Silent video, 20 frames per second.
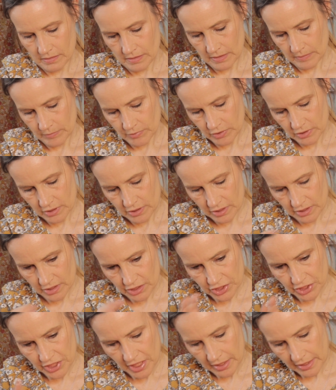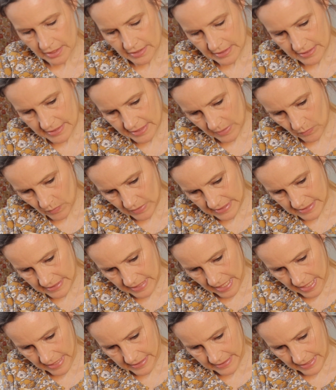I'm just checking to see what
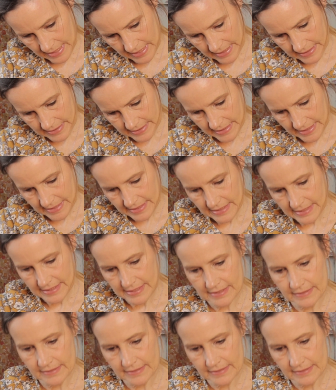size I did.